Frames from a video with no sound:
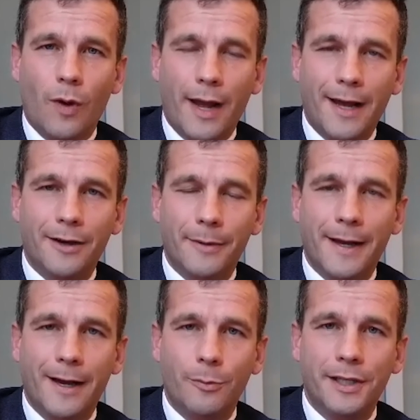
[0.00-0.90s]

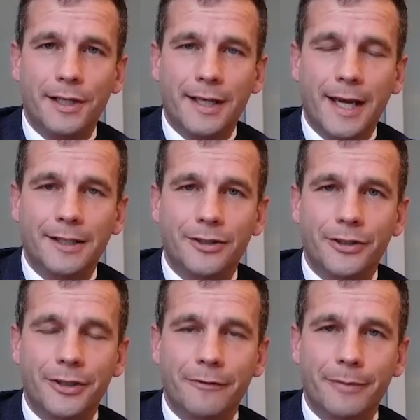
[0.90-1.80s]
how many
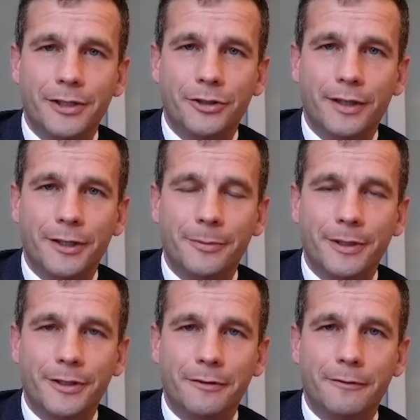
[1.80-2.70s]
cases have been
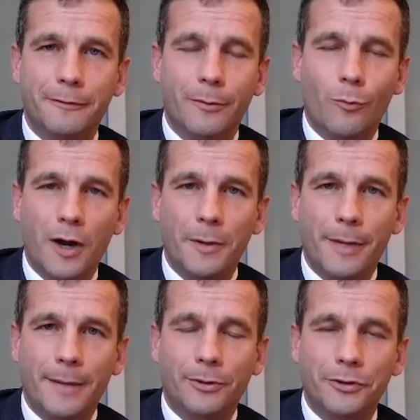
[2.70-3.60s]
transmitted from one
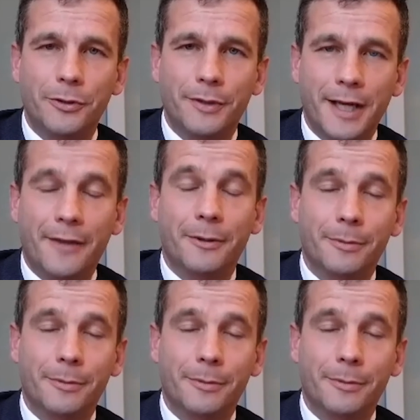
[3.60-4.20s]
bubble to another?